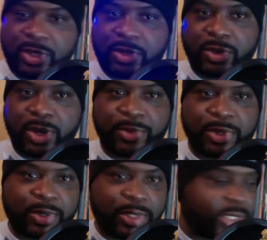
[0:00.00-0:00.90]
I'm
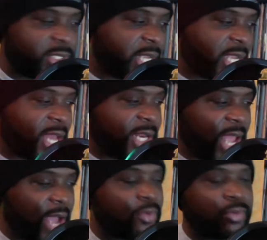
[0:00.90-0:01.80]
gonna, since I got it
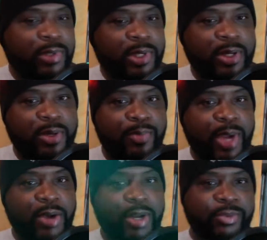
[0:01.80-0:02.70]
out and
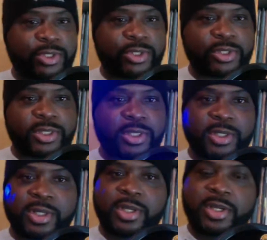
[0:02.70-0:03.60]
about, I'm just gonna,
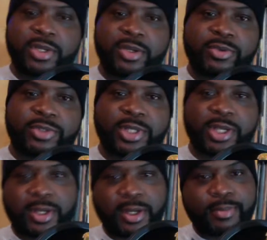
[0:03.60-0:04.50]
stick
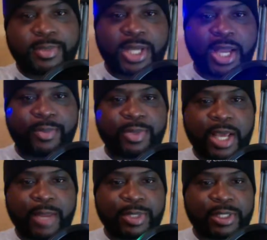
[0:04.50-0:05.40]
it up top, and
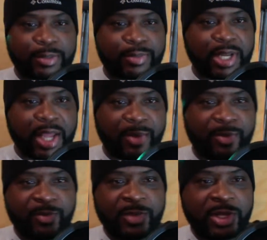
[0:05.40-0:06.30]
that'd be something I'll
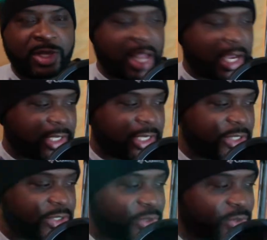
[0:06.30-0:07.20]
get
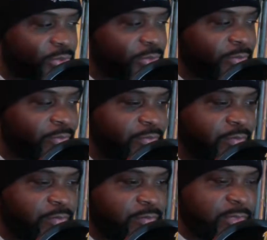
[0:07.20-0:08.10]
to,
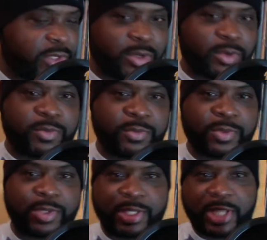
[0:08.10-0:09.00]
you know,
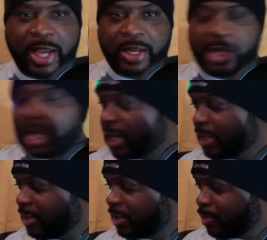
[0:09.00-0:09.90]
down the line
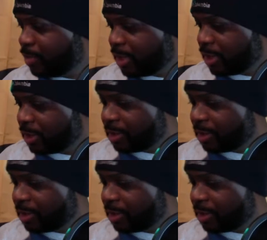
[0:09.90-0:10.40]
this month.